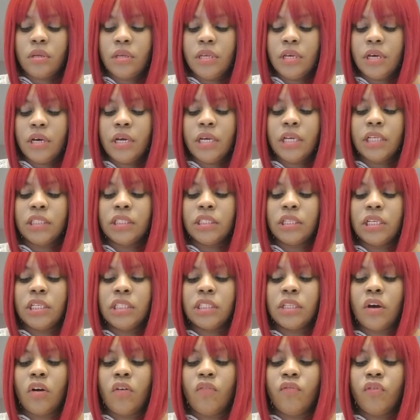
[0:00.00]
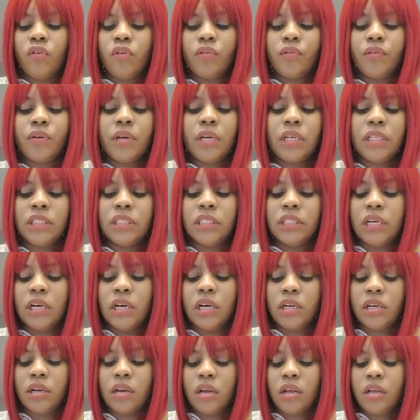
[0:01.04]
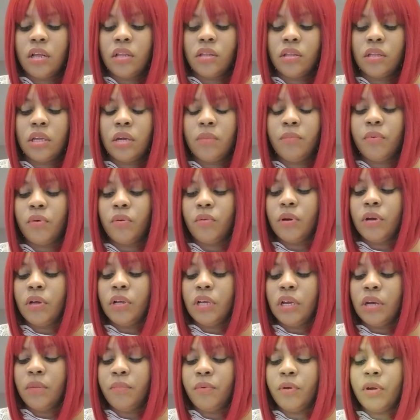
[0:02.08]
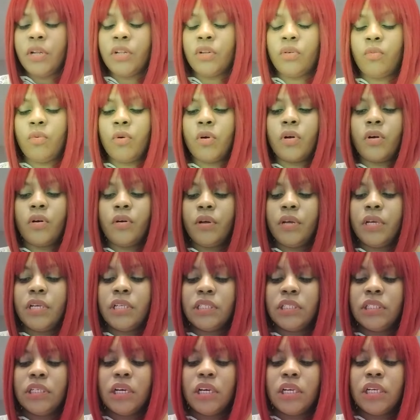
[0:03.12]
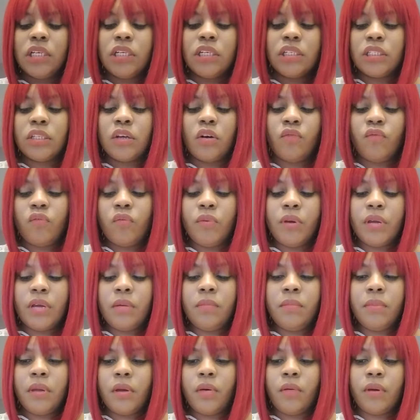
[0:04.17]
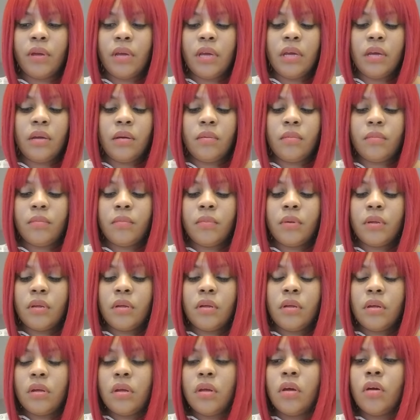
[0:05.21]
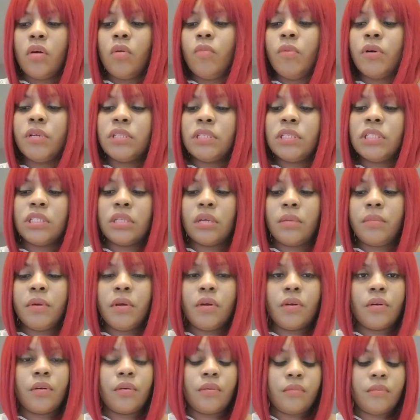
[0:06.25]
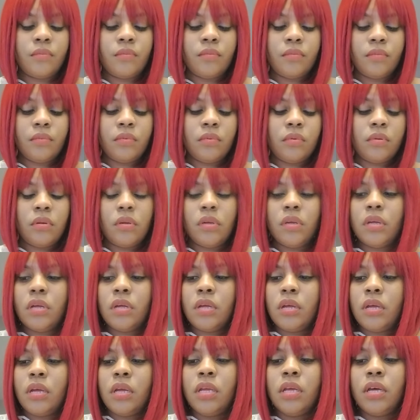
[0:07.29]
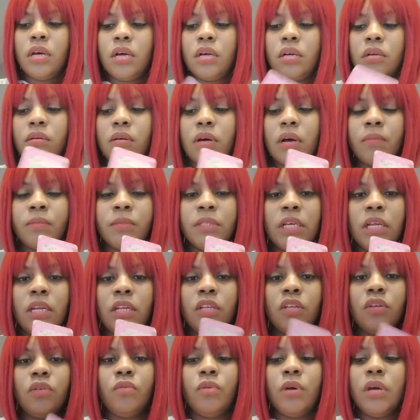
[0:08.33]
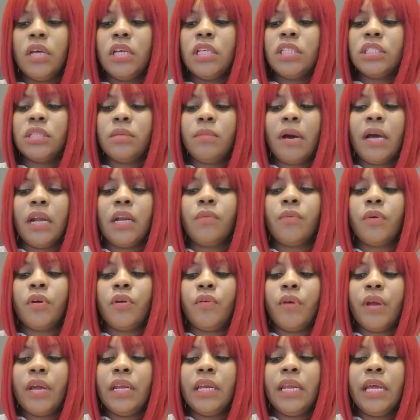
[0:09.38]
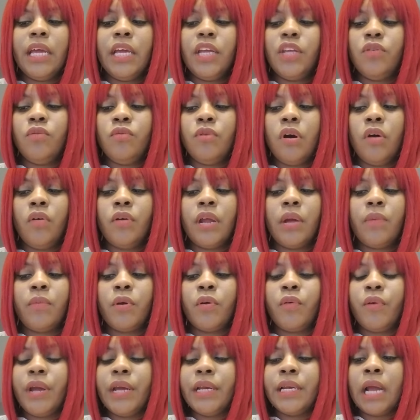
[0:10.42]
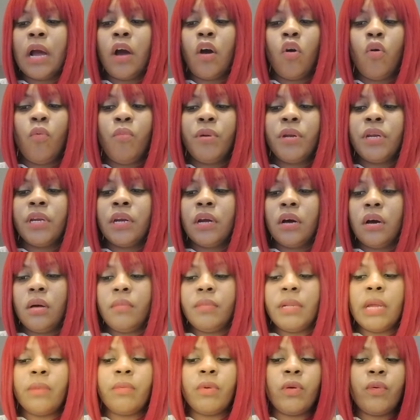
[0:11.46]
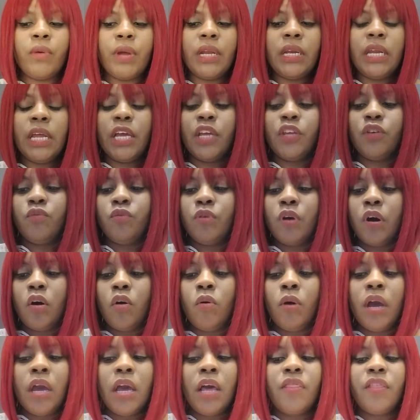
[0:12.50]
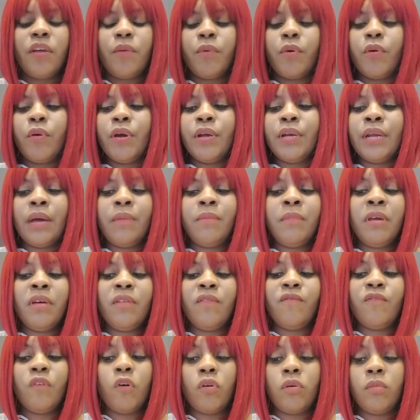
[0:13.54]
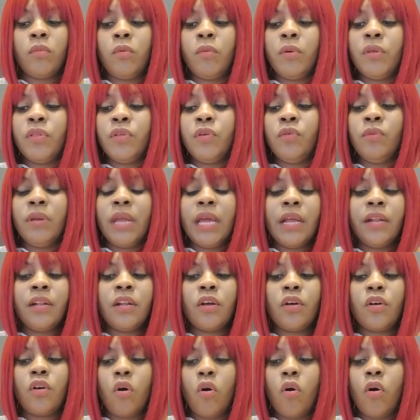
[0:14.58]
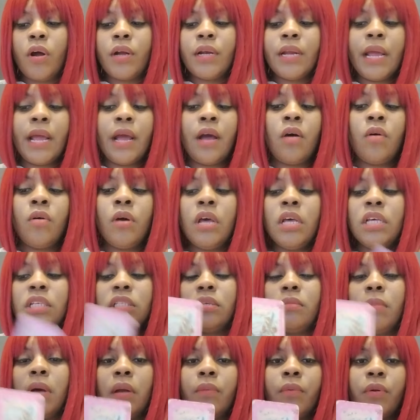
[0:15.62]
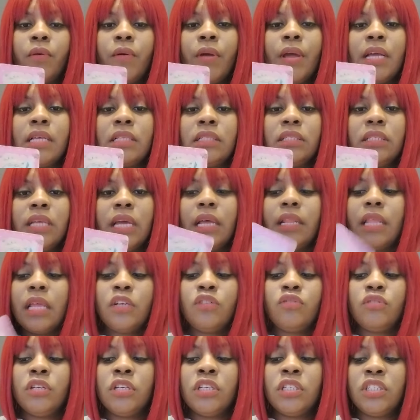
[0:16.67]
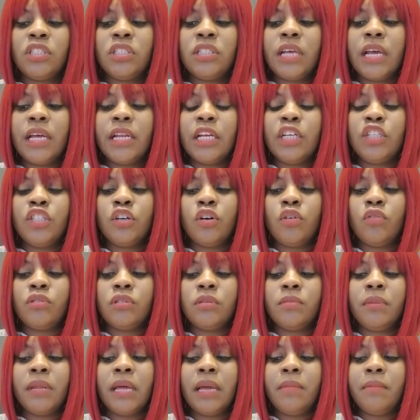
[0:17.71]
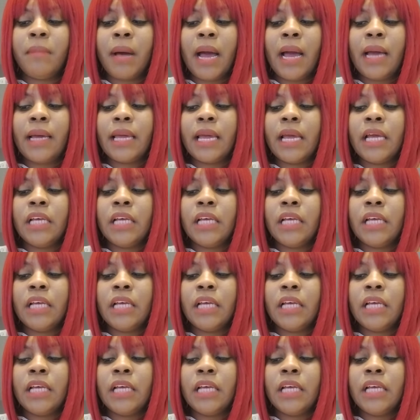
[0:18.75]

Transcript: Yeah, it's over. It's done. The emperor in the world. It's done and it's over with, period. What's this up here? Yeah, I'm telling you, somebody regret letting you go. They regret not opening up. They regret letting you go. They regret not being vulnerable with you, letting their guard down. Somebody regret instead they chose to play mind